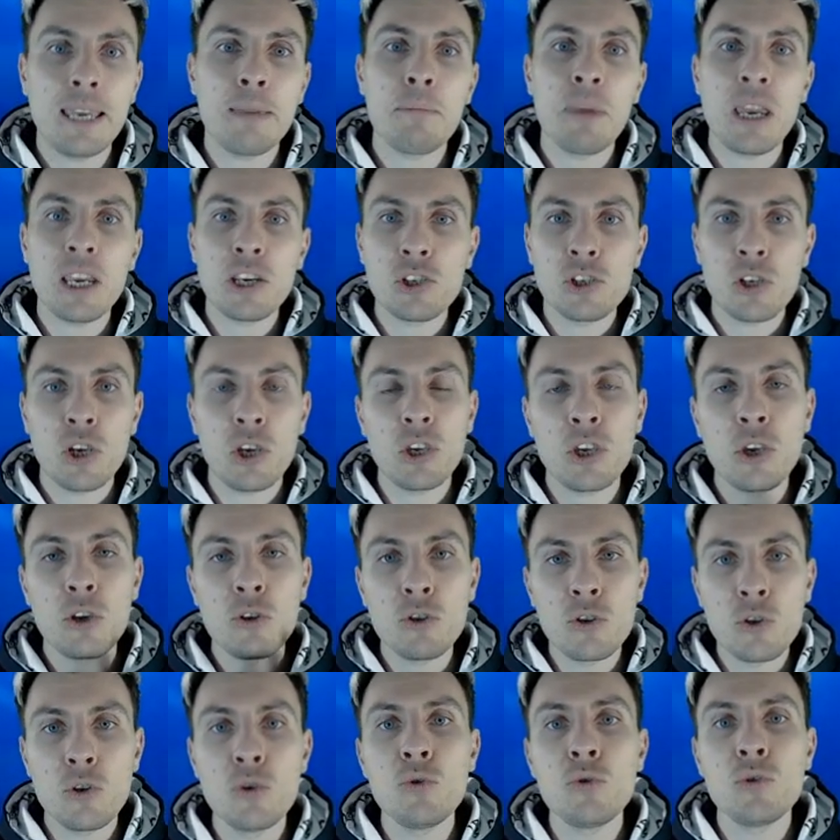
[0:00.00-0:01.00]
make sure you
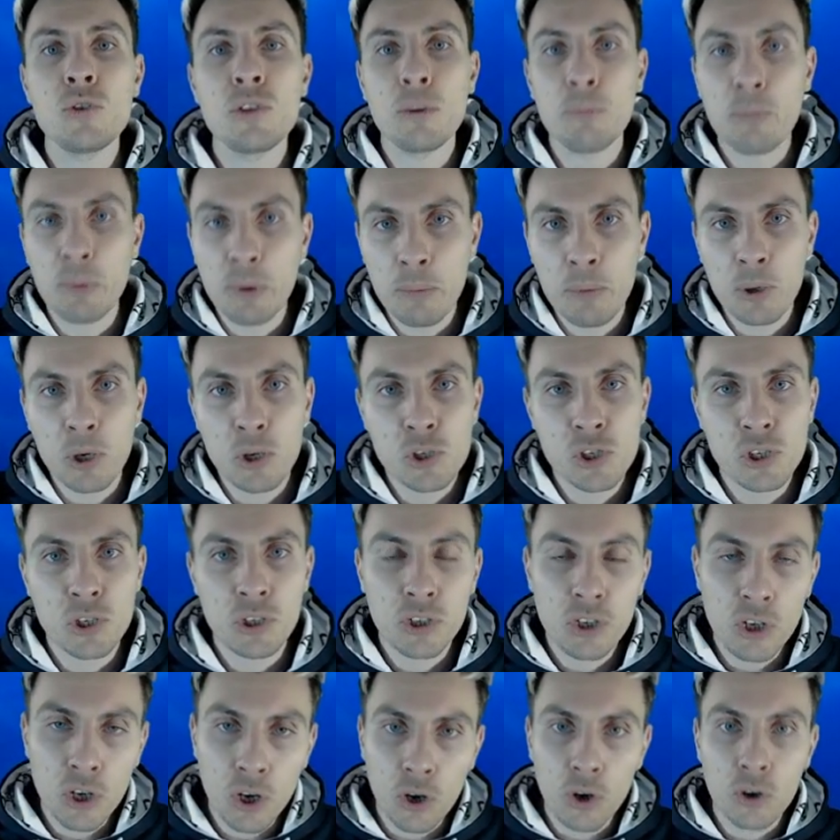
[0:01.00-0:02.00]
use the promotion
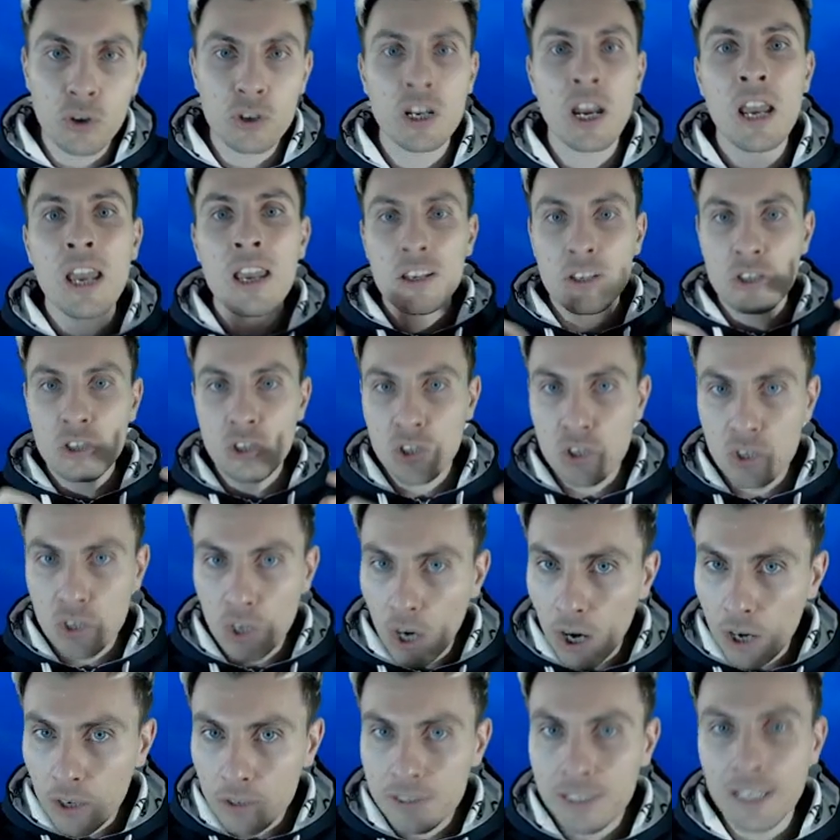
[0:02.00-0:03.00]
code
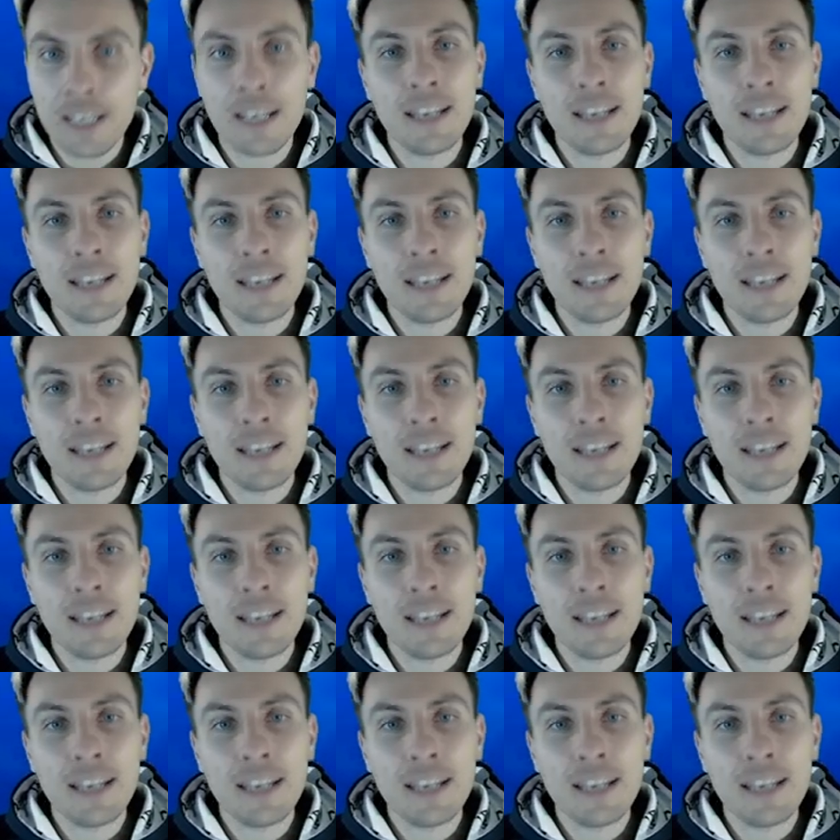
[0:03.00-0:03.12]
START